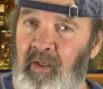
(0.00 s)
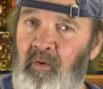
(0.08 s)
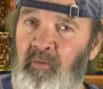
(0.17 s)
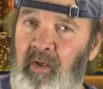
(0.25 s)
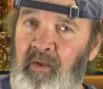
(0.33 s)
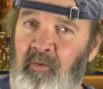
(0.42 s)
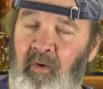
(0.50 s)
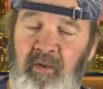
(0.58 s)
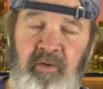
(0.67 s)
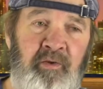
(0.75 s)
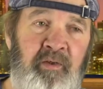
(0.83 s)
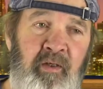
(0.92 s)
in on that crane,
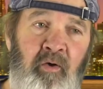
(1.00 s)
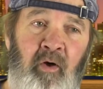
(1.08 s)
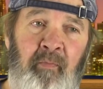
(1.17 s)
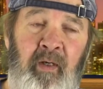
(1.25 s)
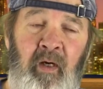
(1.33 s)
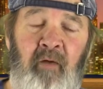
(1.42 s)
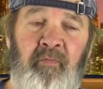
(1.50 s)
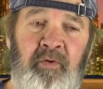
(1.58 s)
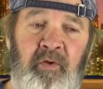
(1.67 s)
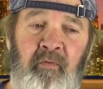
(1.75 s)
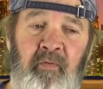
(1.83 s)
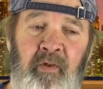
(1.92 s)
since they called me Elvis
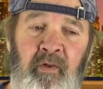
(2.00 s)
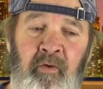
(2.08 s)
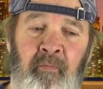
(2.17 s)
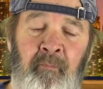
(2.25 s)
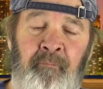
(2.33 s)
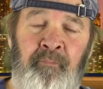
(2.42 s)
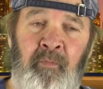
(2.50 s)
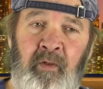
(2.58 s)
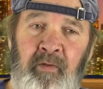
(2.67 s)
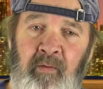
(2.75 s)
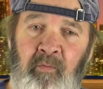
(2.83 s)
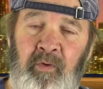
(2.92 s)
over there,
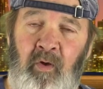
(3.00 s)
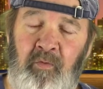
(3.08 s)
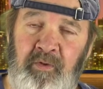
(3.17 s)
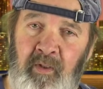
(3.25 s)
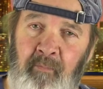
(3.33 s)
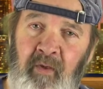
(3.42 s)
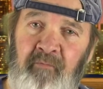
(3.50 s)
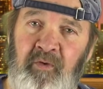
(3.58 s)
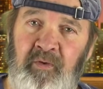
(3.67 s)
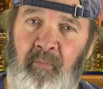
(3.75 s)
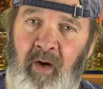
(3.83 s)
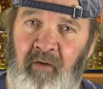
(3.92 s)
they were known as the
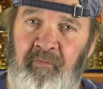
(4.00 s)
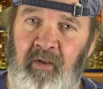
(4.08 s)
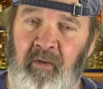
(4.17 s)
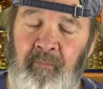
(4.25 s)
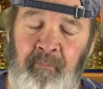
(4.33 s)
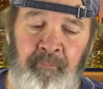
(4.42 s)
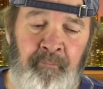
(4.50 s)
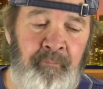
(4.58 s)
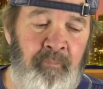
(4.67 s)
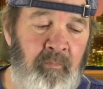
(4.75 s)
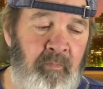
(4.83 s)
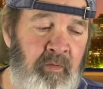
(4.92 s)
Memphis Mafia.
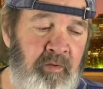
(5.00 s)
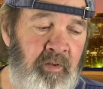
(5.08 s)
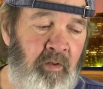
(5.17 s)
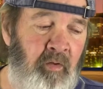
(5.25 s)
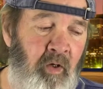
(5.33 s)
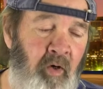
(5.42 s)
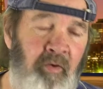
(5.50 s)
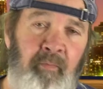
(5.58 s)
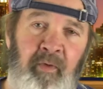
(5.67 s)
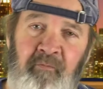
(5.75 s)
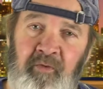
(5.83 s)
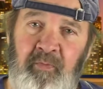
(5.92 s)
So all the
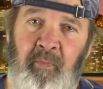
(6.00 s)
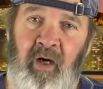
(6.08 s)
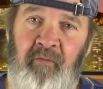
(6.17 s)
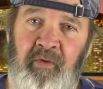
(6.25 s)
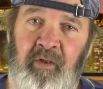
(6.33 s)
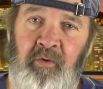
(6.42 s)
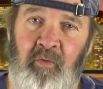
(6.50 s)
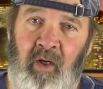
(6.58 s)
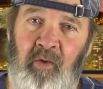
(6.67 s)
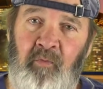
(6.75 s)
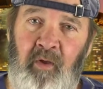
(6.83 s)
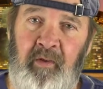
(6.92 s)
Memphis Mafia knew how
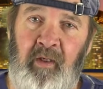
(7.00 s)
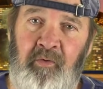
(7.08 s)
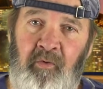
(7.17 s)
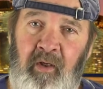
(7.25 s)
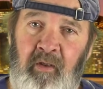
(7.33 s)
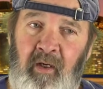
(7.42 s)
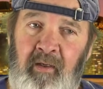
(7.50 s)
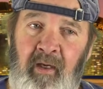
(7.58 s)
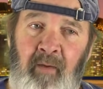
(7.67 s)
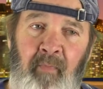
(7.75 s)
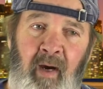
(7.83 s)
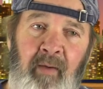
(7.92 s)
to run that crane like
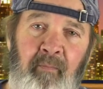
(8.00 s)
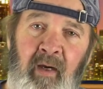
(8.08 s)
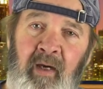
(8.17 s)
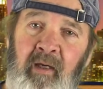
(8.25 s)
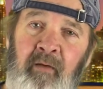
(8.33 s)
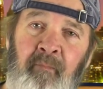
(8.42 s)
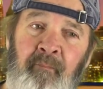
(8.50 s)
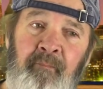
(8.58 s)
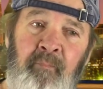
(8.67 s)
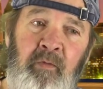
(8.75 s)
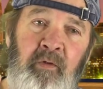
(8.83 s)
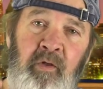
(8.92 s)
that. Mike May,
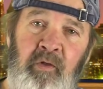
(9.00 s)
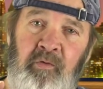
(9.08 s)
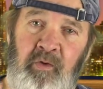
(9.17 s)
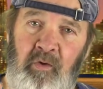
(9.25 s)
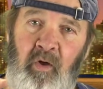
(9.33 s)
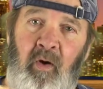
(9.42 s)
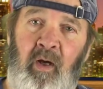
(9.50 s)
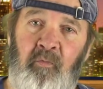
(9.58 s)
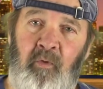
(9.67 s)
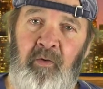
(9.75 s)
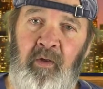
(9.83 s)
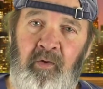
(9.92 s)
you know how to
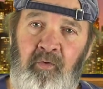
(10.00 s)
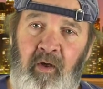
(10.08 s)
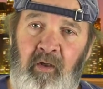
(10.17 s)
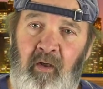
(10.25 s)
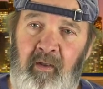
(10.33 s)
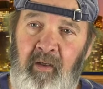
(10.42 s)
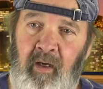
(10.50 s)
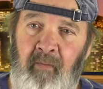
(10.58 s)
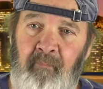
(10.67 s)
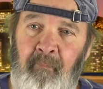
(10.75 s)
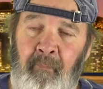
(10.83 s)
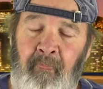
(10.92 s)
run that crane like that.